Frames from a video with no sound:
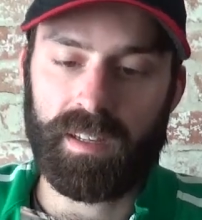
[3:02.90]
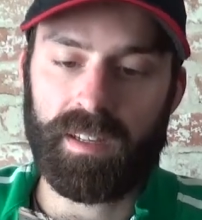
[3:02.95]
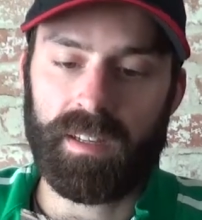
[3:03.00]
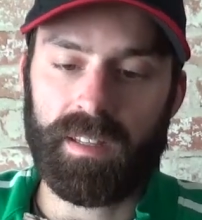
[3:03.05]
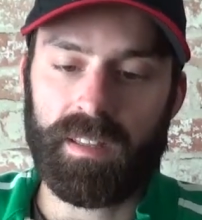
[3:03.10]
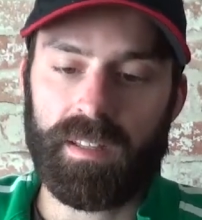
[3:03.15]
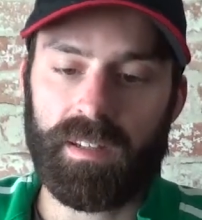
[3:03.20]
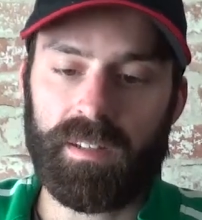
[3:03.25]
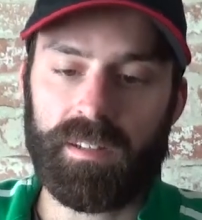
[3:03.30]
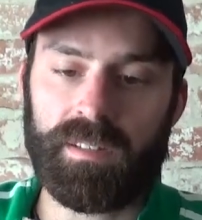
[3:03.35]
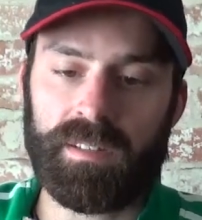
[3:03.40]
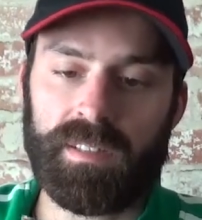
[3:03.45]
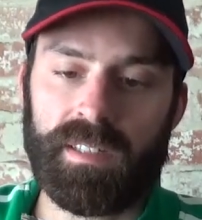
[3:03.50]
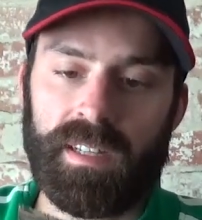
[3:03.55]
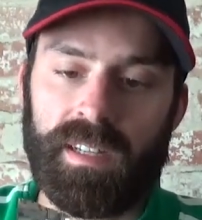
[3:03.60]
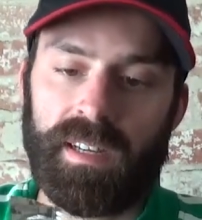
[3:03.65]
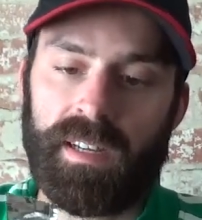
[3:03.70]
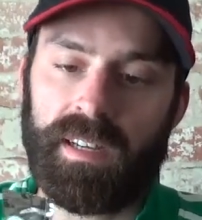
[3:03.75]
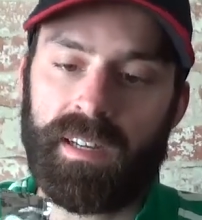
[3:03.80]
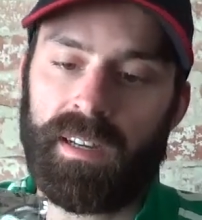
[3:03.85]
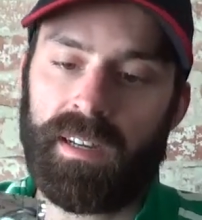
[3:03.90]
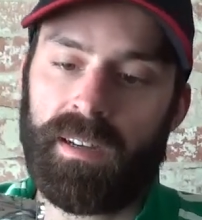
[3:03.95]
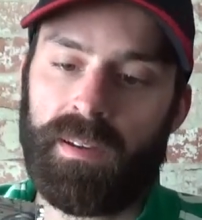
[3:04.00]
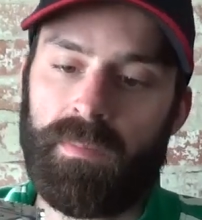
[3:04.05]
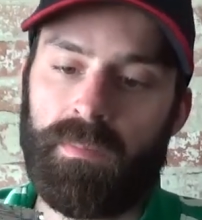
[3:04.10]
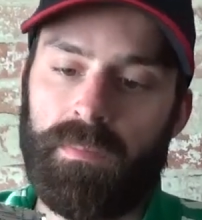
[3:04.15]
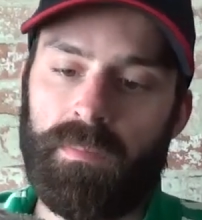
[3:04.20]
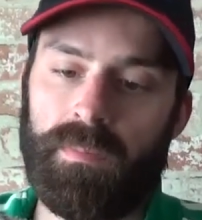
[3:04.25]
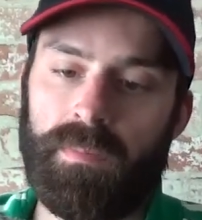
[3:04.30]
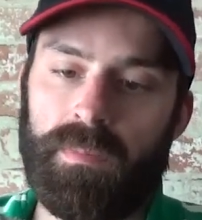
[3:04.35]
There's a
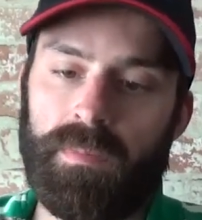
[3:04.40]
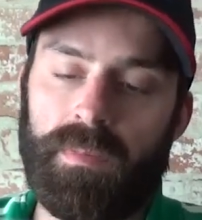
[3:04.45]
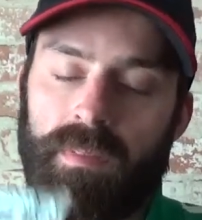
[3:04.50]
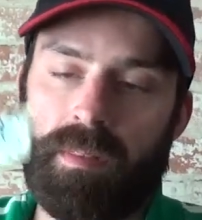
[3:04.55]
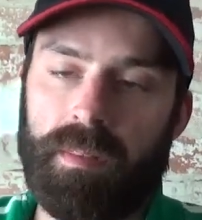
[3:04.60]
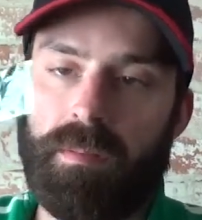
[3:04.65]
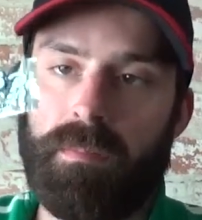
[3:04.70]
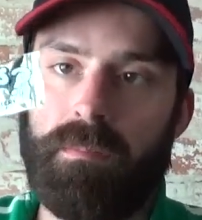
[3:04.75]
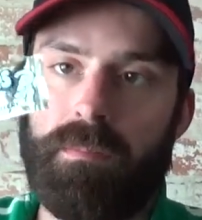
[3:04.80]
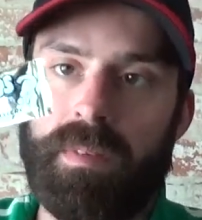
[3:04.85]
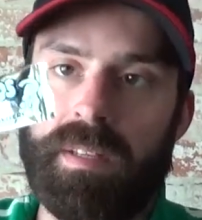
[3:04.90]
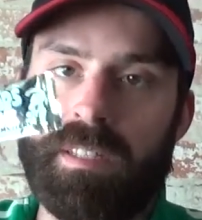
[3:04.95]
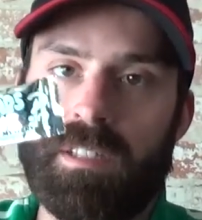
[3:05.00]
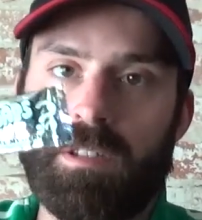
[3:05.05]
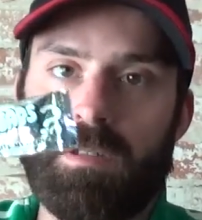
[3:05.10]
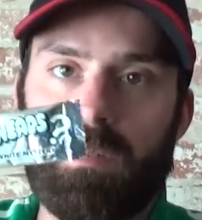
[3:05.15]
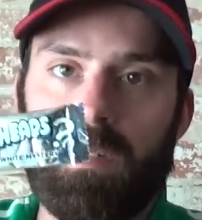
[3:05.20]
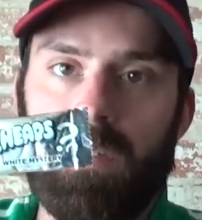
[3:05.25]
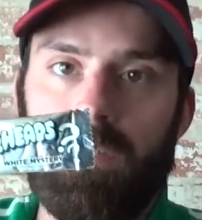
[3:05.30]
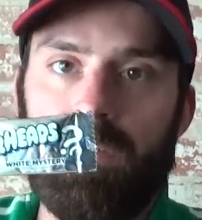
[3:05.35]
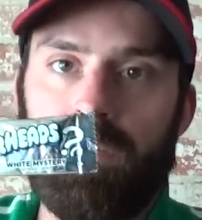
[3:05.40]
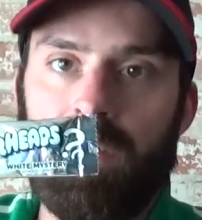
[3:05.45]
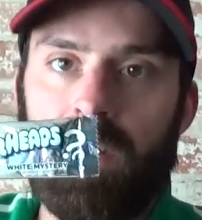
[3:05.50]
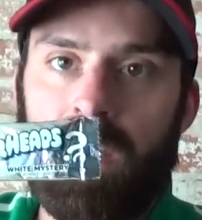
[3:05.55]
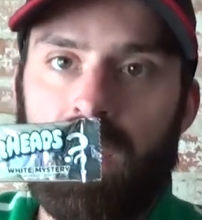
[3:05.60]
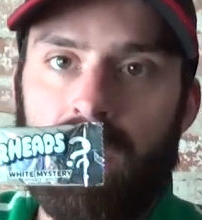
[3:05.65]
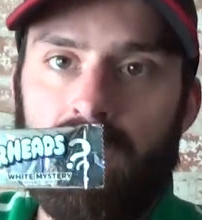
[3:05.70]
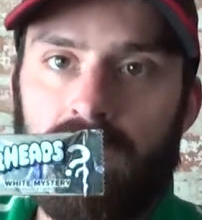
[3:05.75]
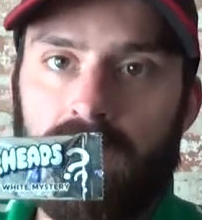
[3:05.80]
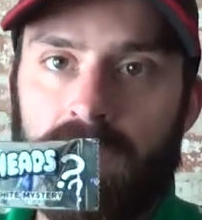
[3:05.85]
mystery
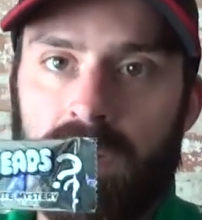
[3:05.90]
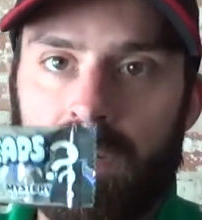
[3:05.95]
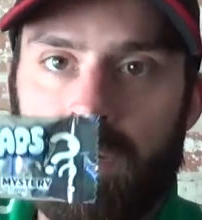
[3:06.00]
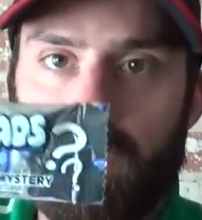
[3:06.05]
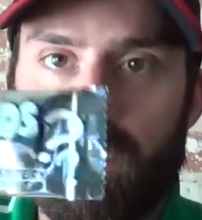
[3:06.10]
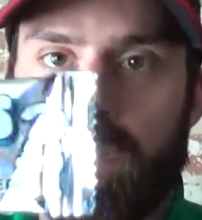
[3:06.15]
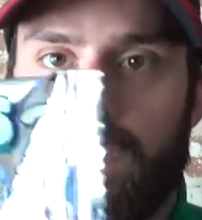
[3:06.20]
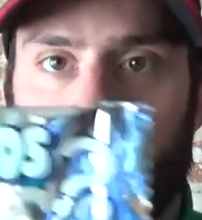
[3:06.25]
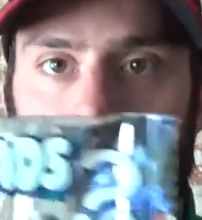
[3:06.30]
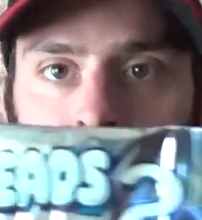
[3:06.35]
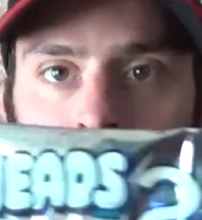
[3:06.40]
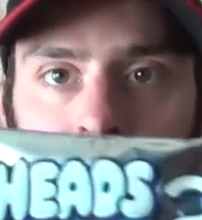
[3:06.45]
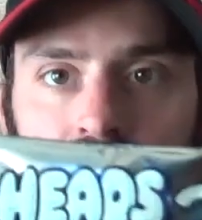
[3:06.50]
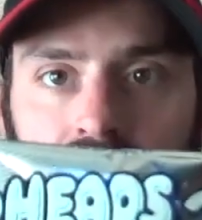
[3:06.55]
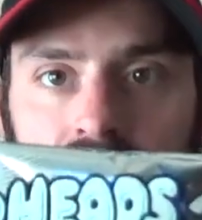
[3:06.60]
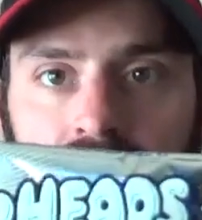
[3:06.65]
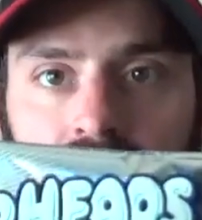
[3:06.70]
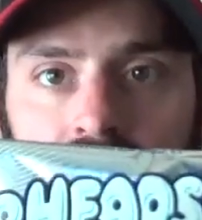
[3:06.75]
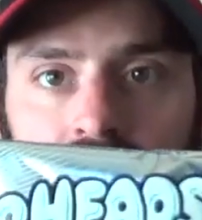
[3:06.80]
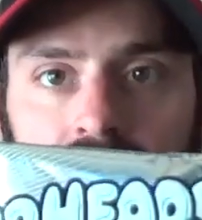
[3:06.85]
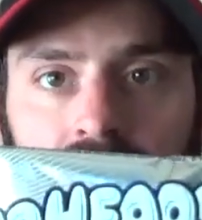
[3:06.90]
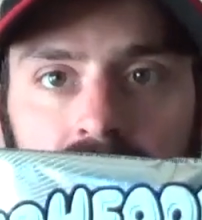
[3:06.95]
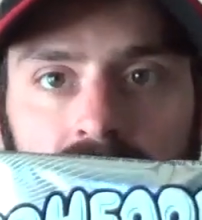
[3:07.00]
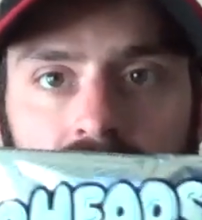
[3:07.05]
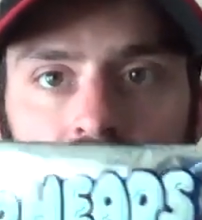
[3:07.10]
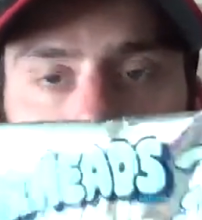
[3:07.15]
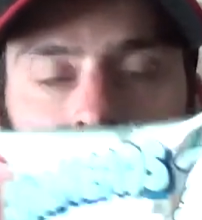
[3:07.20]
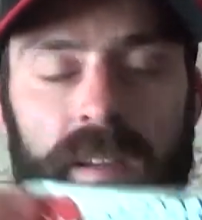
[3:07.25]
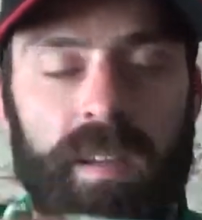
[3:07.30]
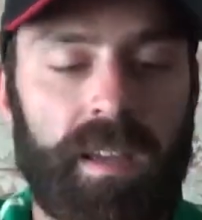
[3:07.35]
flavor,
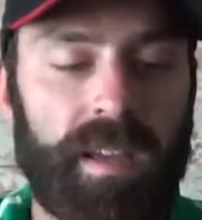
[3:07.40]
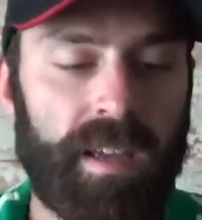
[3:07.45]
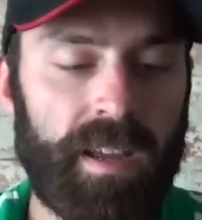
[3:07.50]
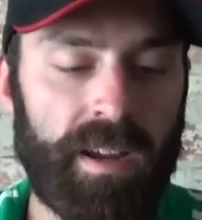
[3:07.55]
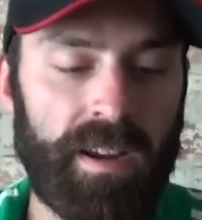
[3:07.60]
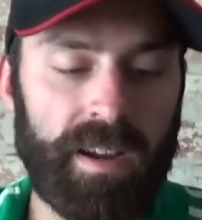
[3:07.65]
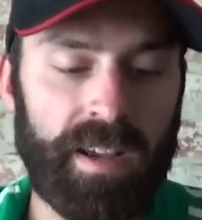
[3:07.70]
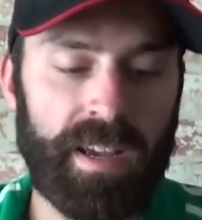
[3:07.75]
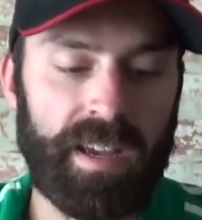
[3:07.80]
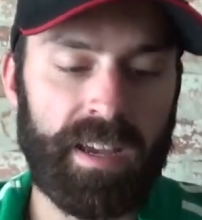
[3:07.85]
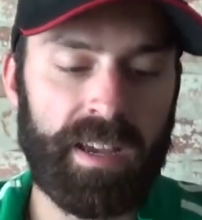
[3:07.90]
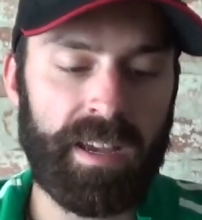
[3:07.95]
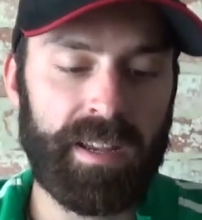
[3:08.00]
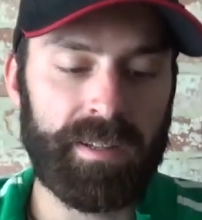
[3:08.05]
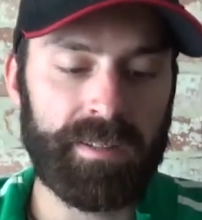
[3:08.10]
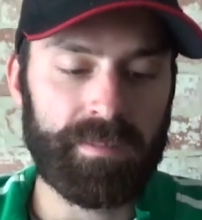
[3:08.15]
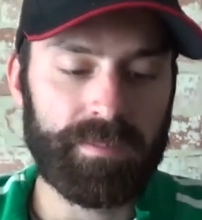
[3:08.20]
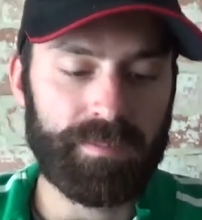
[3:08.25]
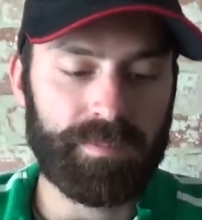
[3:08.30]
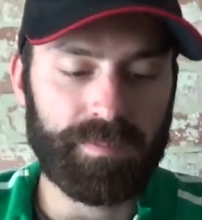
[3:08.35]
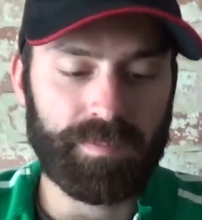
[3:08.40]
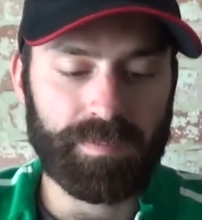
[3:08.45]
Airhead.